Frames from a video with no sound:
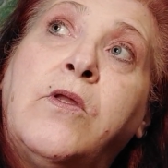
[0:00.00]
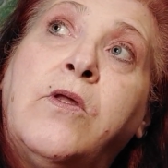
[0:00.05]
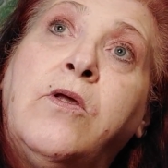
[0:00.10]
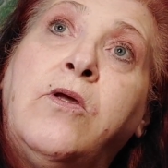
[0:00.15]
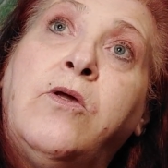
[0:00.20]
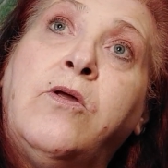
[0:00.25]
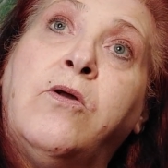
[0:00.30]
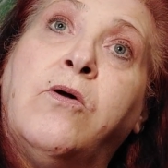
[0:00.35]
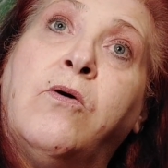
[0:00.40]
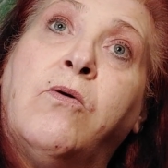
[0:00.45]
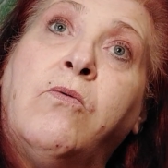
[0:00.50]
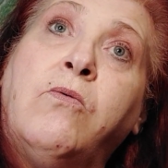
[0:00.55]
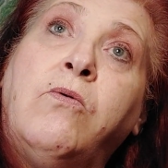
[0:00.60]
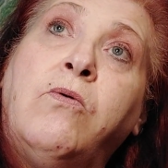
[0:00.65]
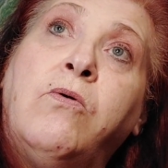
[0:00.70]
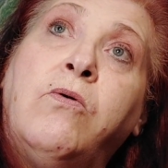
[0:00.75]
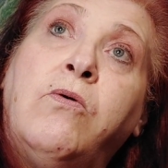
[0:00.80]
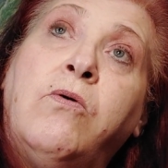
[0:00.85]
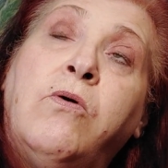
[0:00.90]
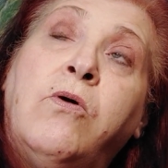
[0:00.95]
you know,
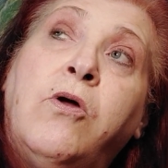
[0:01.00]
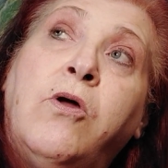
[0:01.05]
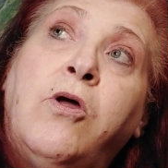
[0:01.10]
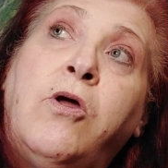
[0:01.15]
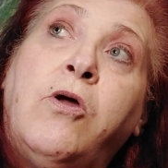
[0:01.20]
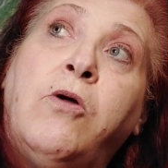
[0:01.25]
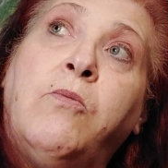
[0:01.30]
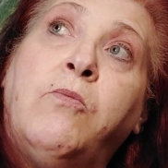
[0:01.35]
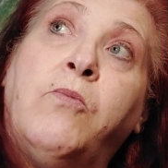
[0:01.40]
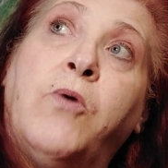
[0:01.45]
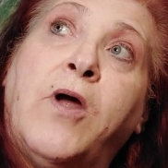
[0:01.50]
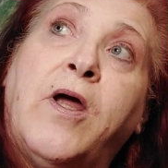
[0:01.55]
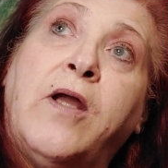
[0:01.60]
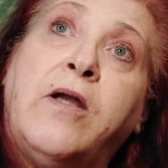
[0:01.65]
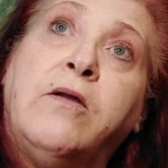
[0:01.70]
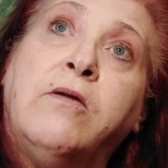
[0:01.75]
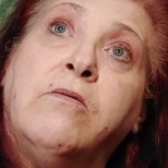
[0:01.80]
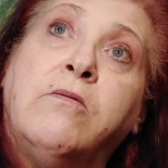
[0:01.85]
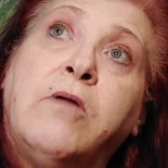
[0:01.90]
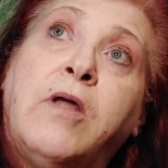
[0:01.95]

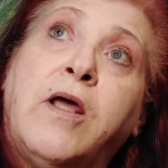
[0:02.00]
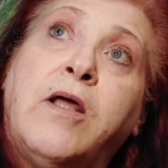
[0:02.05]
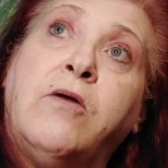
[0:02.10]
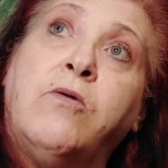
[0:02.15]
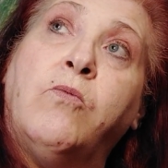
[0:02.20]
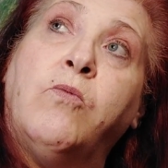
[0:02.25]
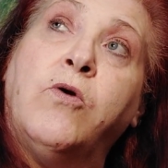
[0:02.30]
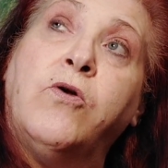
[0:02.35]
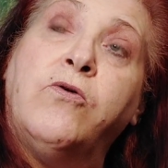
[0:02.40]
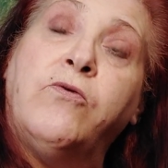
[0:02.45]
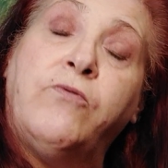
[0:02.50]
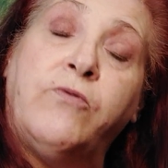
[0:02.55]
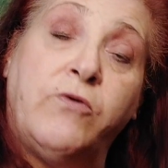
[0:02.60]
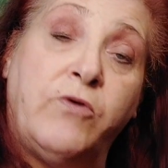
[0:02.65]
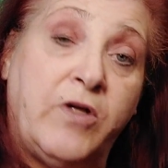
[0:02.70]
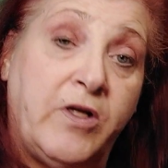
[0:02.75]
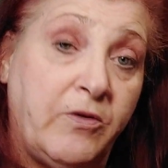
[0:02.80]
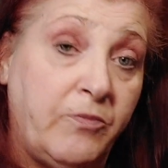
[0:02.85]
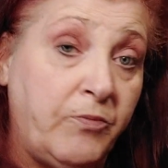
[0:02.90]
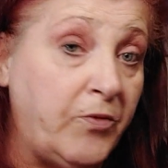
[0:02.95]
Brad had a wonderful
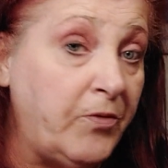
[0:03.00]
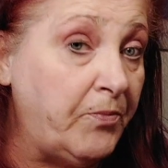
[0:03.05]
hip